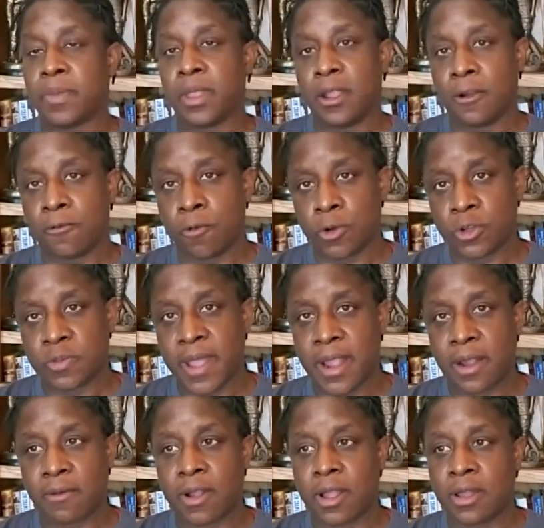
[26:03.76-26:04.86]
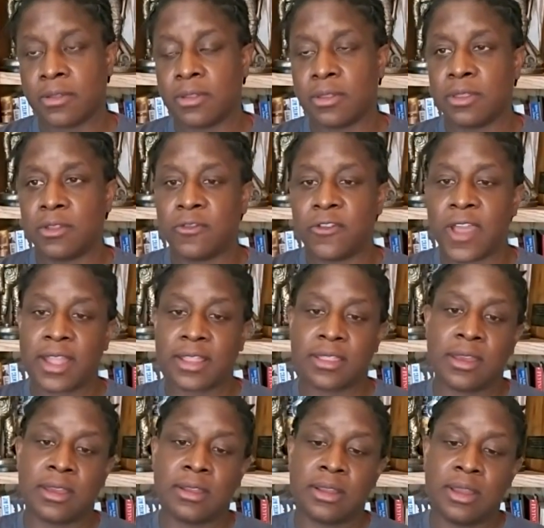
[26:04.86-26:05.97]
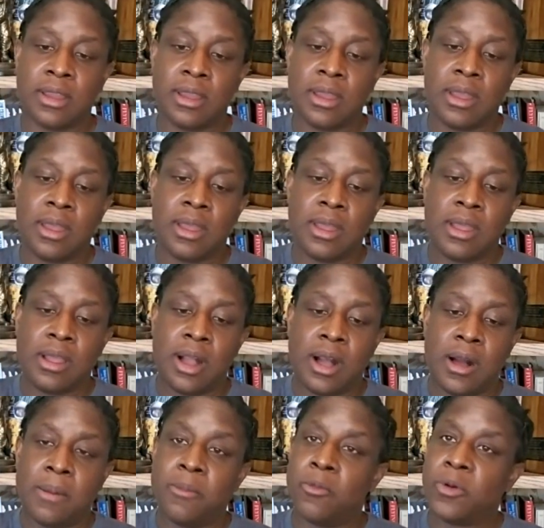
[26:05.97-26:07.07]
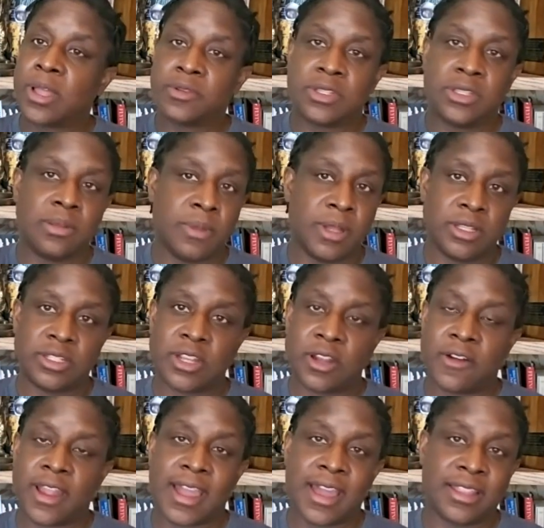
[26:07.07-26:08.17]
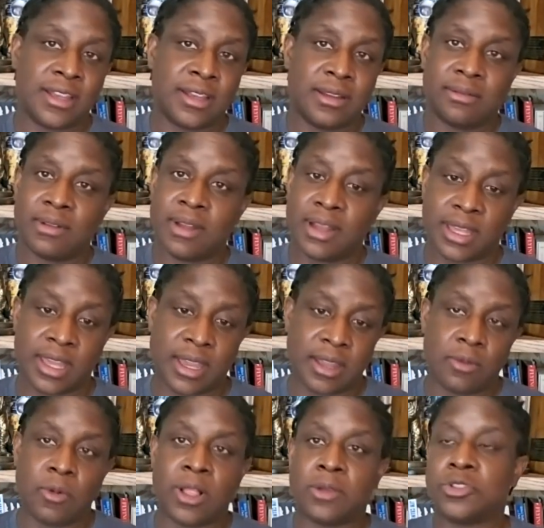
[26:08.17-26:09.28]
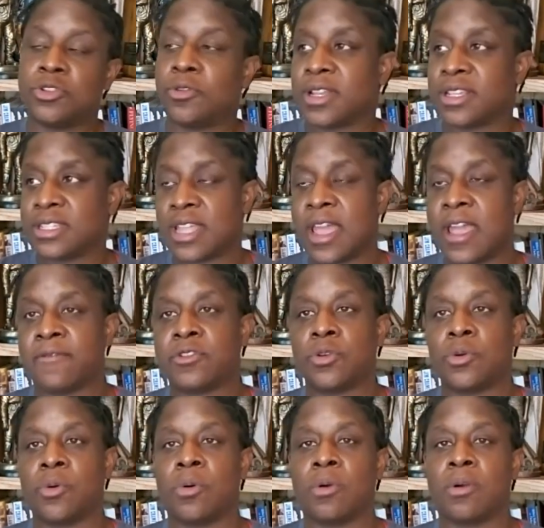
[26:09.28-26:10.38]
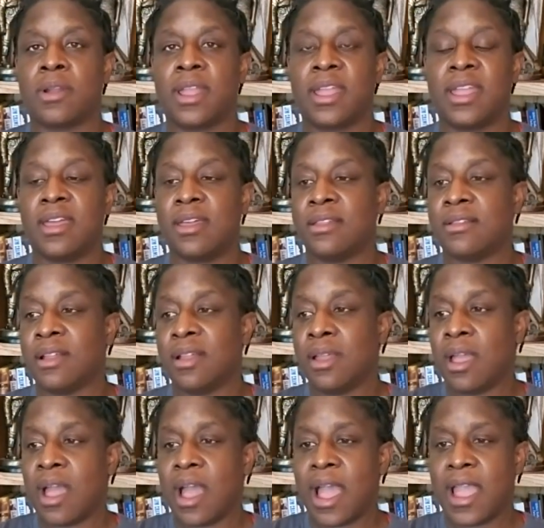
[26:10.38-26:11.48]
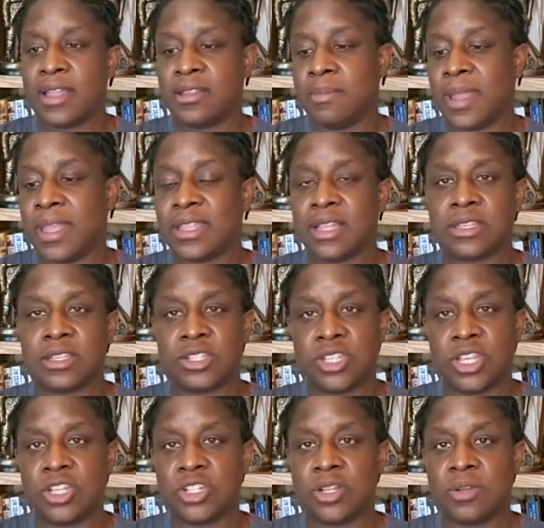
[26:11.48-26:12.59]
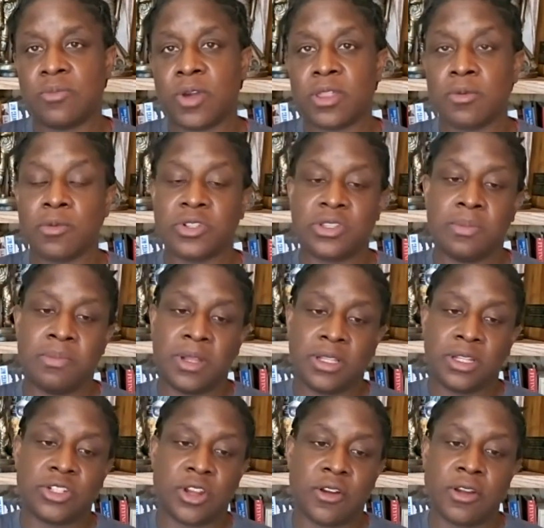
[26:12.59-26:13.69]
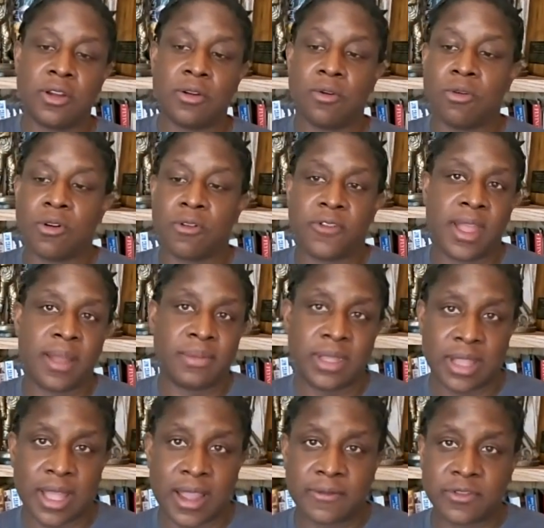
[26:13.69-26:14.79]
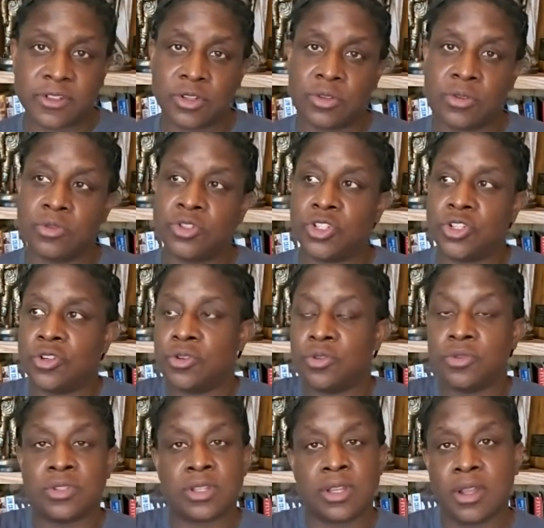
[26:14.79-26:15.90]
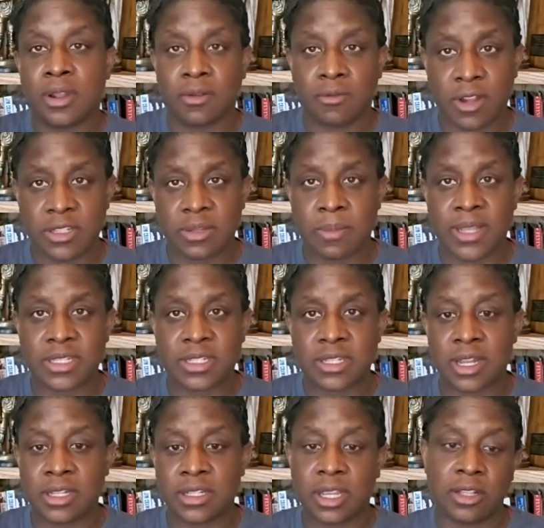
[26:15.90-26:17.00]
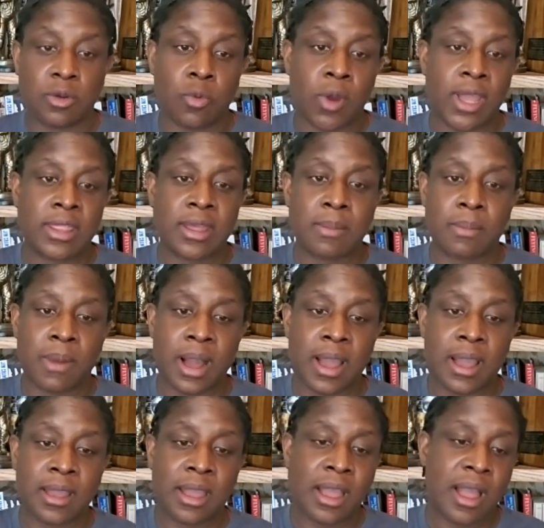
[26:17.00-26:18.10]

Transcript: Air Force background, the fact that um, when I was in the military, I had a, a kid while I was doing a staff tour, and I had to make that decision whether it was the military or family life to choose raising my son in a way that my,